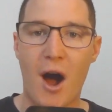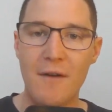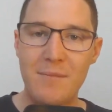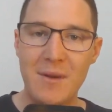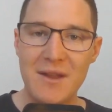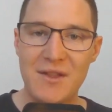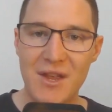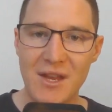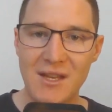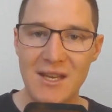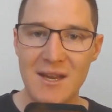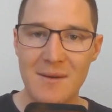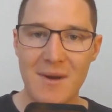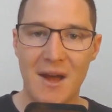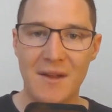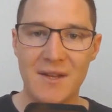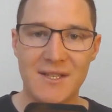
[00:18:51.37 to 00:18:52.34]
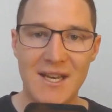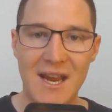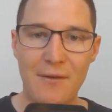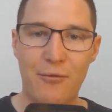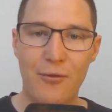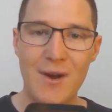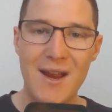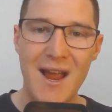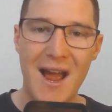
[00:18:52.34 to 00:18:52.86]
I've been thinking about this.
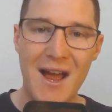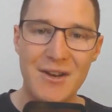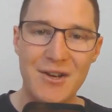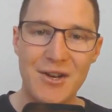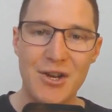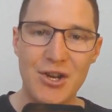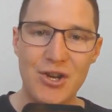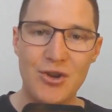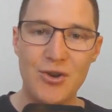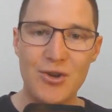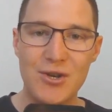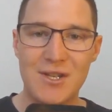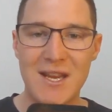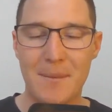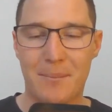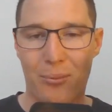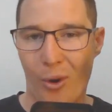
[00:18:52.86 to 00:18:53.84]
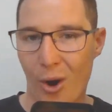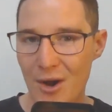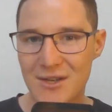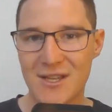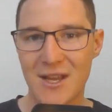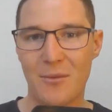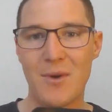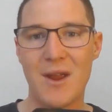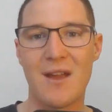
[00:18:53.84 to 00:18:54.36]
If we had used the
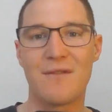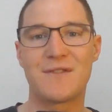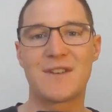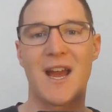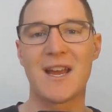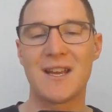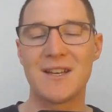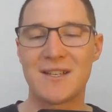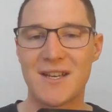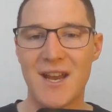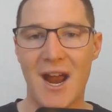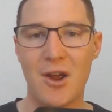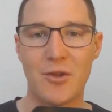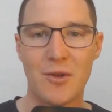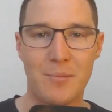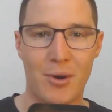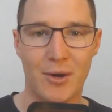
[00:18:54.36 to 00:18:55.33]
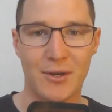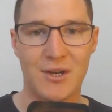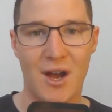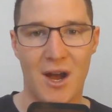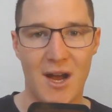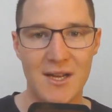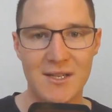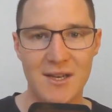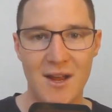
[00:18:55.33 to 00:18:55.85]
approach that we have taken today on the
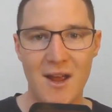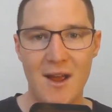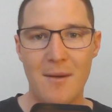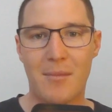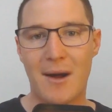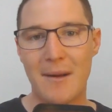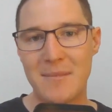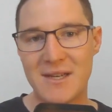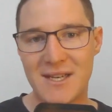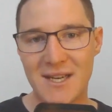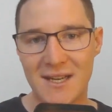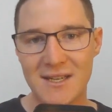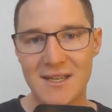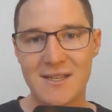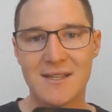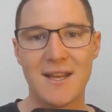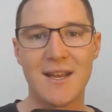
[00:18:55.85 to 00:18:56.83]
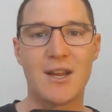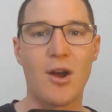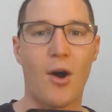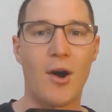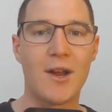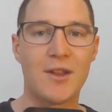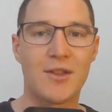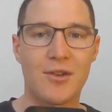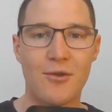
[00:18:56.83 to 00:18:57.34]
podcast by meticulously
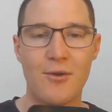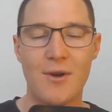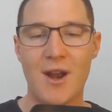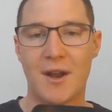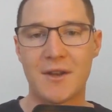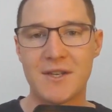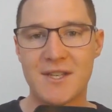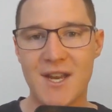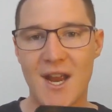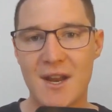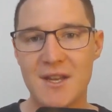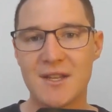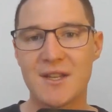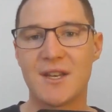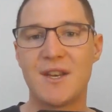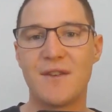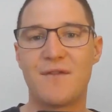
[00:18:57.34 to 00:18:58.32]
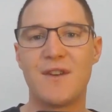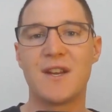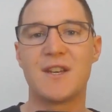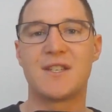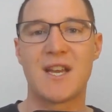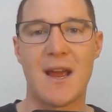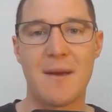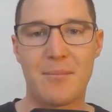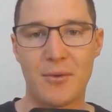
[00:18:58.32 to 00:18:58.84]
going through and understanding the different
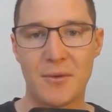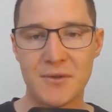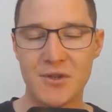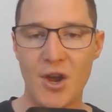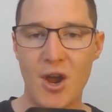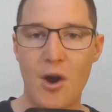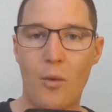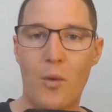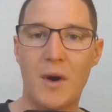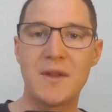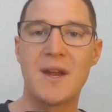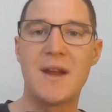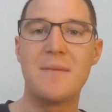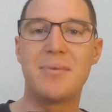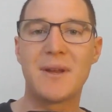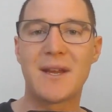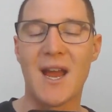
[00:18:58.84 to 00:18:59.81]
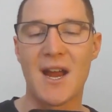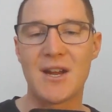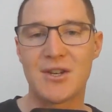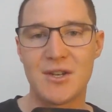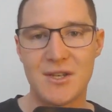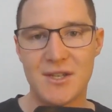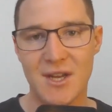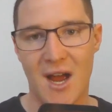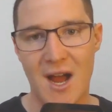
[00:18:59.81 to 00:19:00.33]
examples, what their
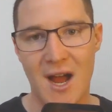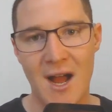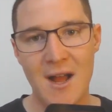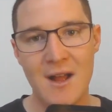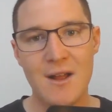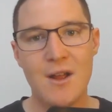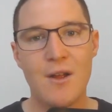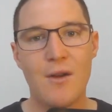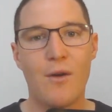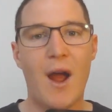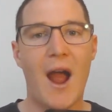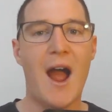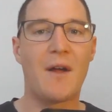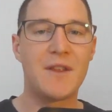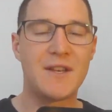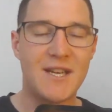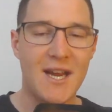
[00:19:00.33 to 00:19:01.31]
implications are, how